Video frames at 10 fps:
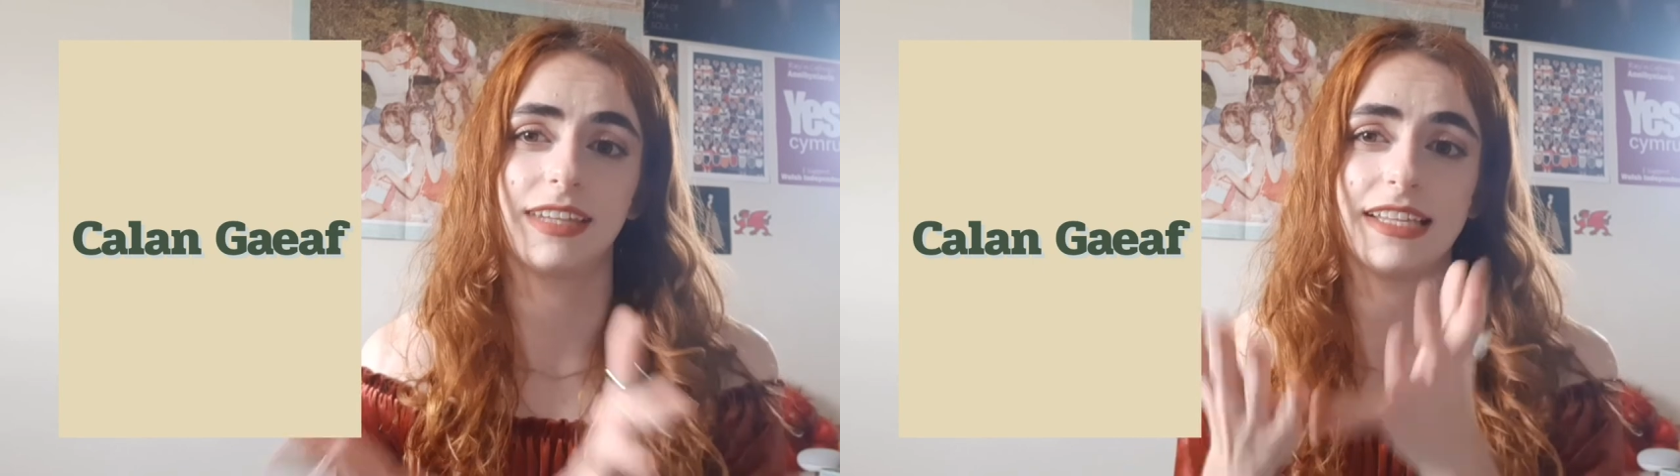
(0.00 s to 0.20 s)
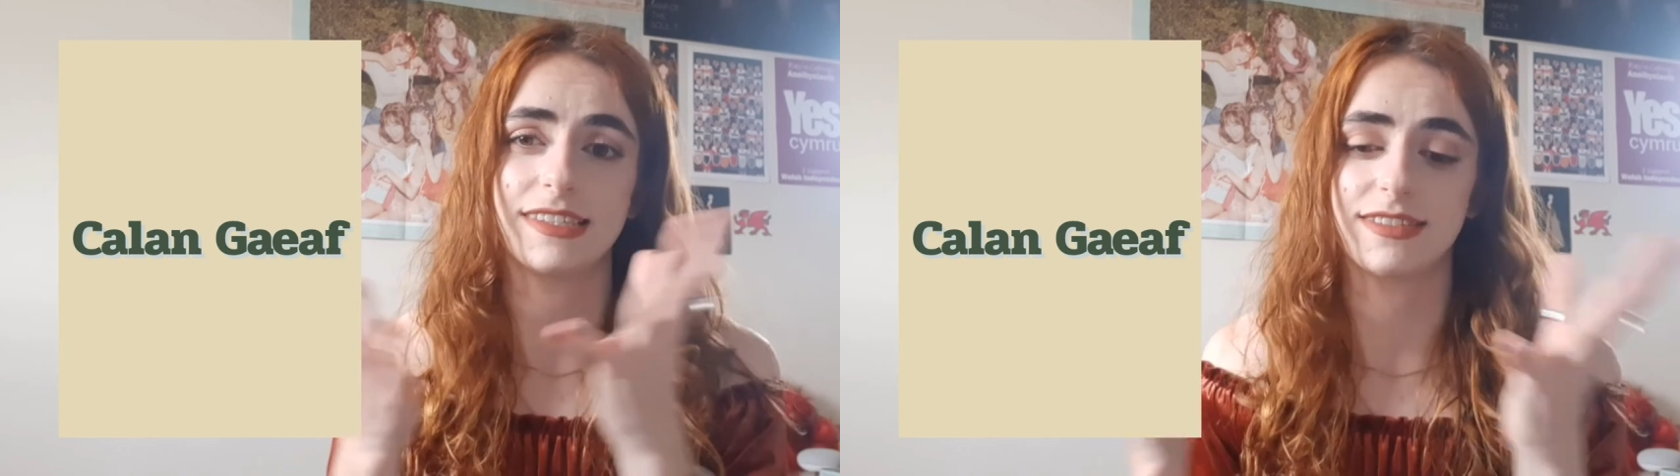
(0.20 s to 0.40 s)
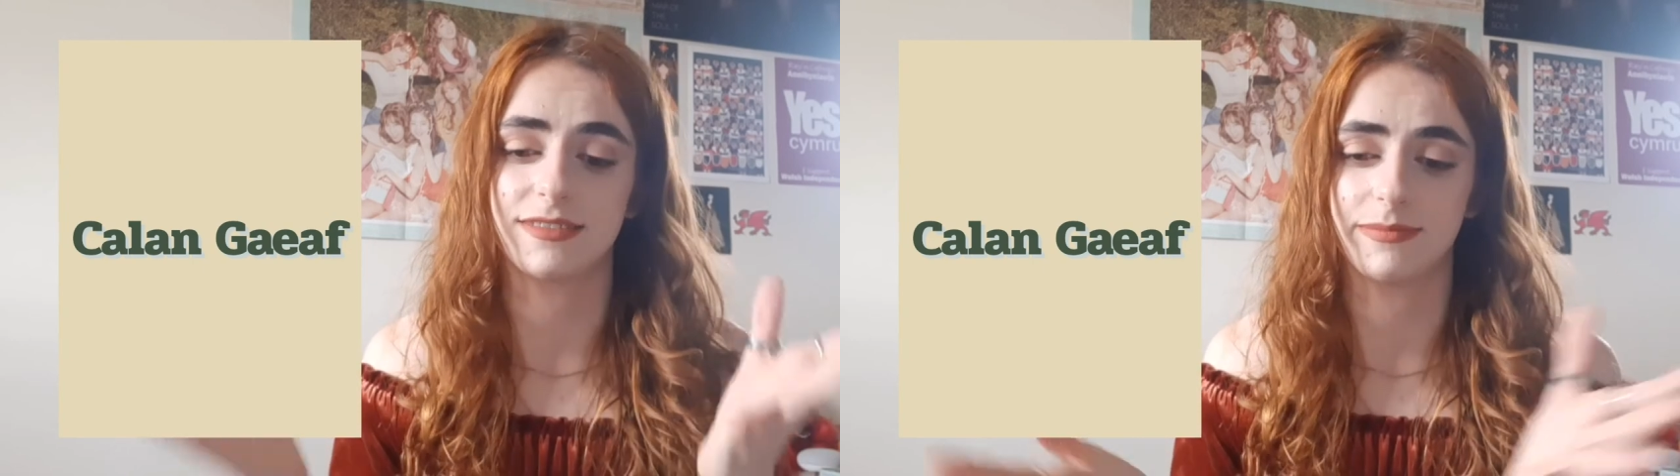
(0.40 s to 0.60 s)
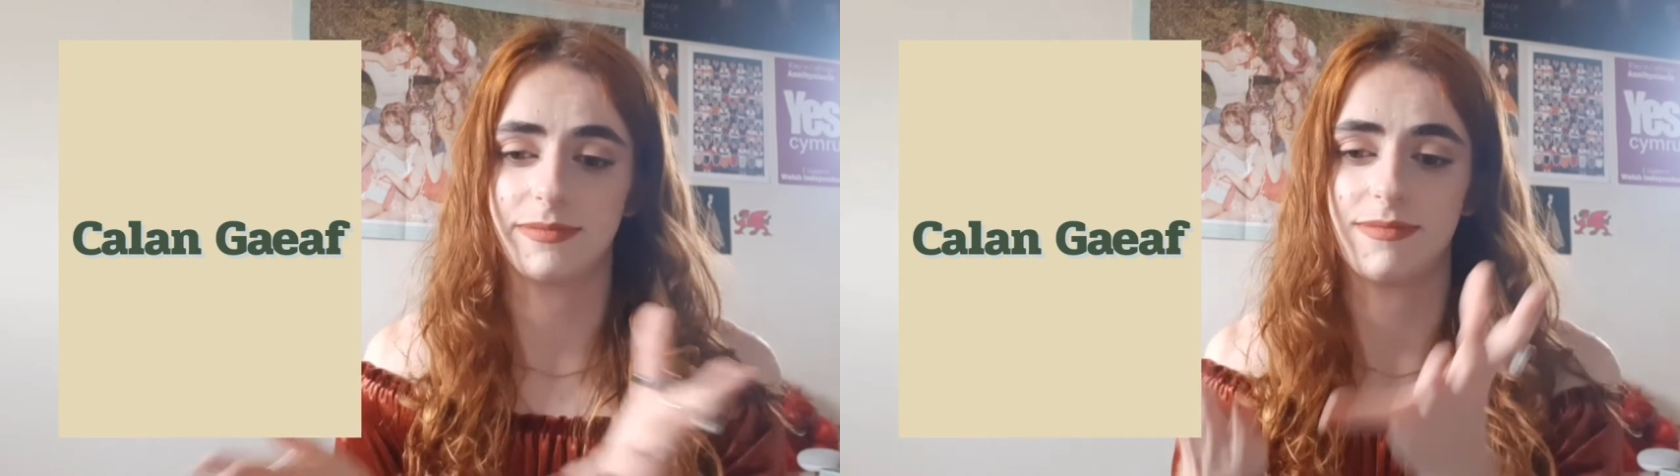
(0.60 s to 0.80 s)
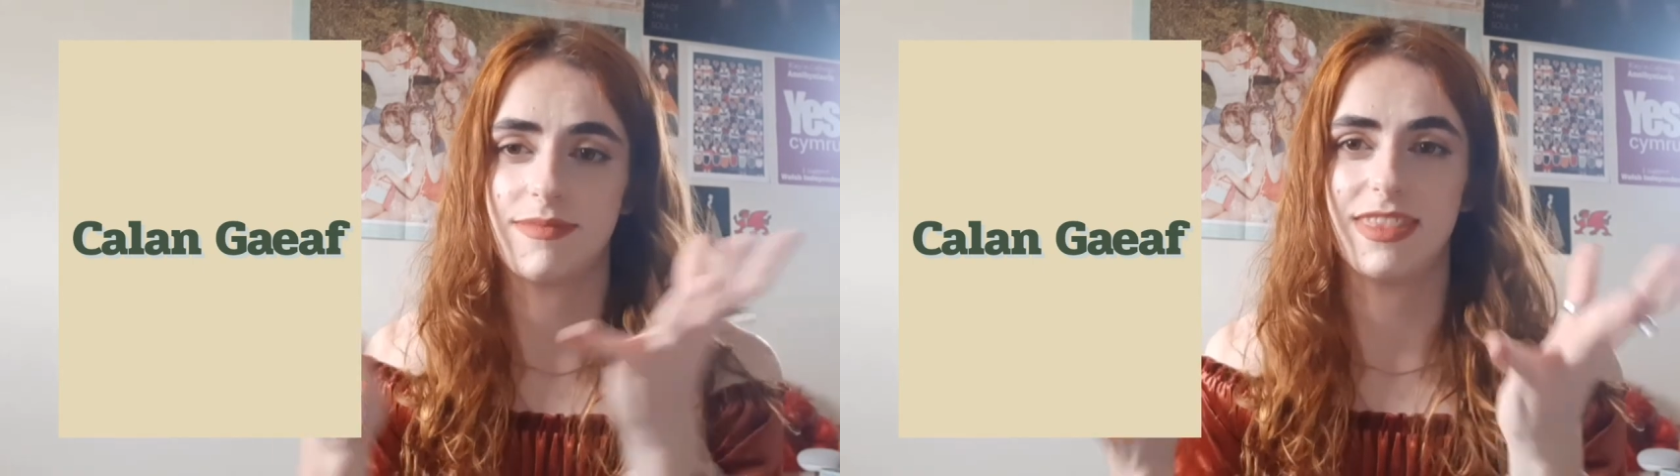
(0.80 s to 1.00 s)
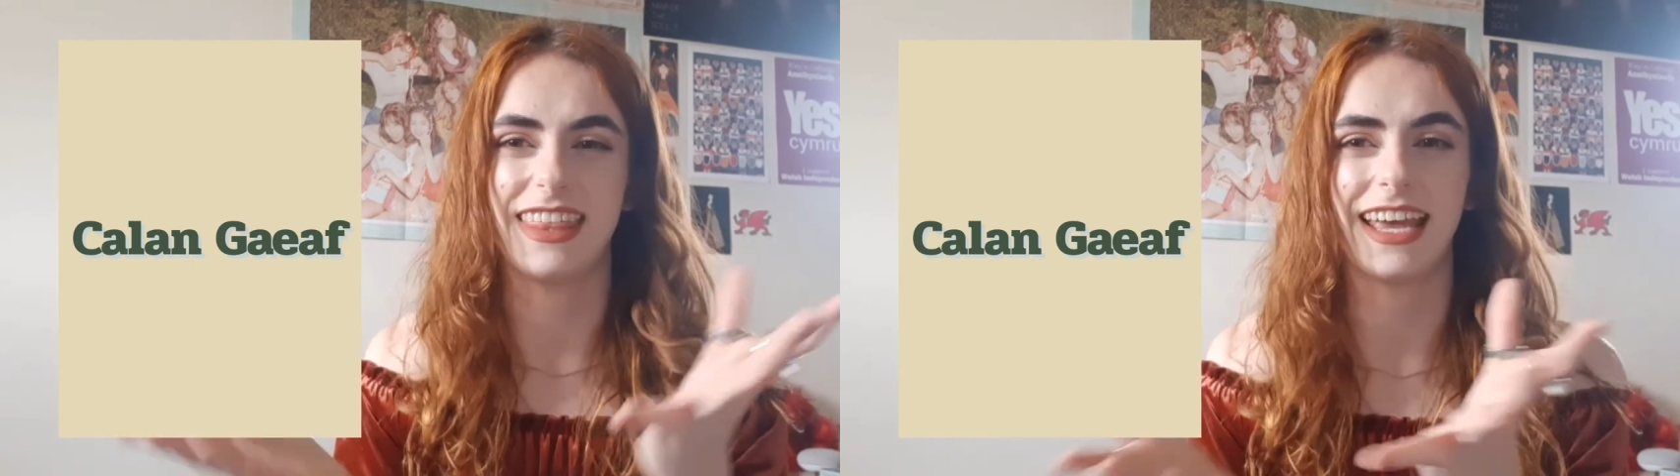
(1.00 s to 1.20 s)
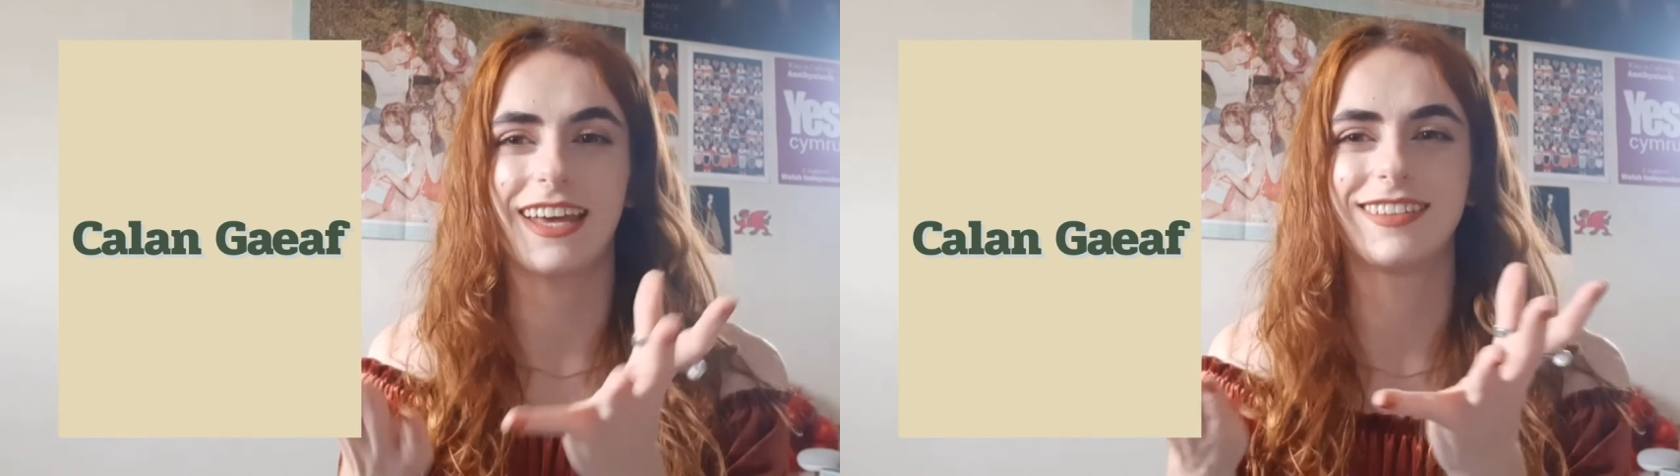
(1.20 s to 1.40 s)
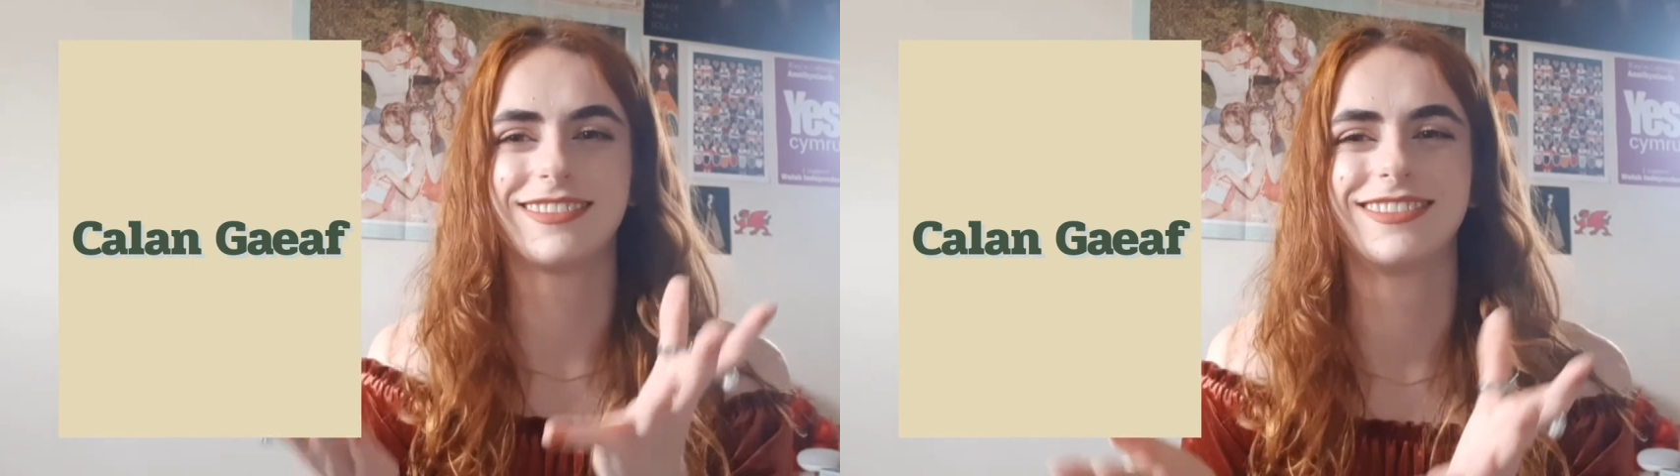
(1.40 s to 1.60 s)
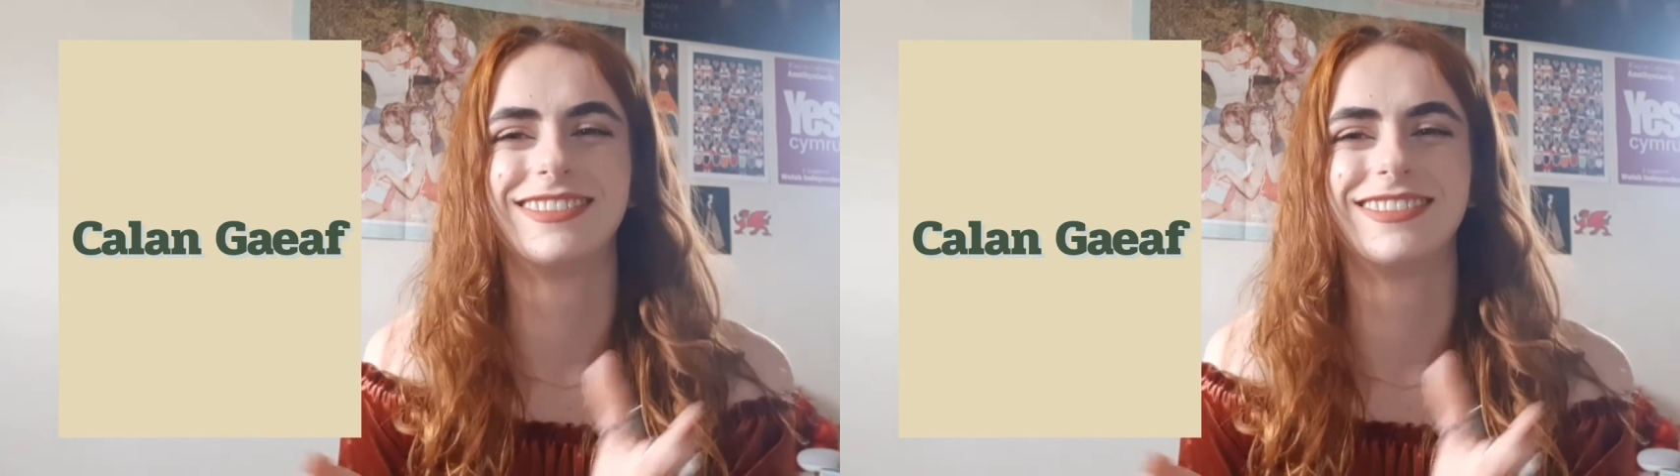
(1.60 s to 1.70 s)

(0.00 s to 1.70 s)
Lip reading: gets thicker.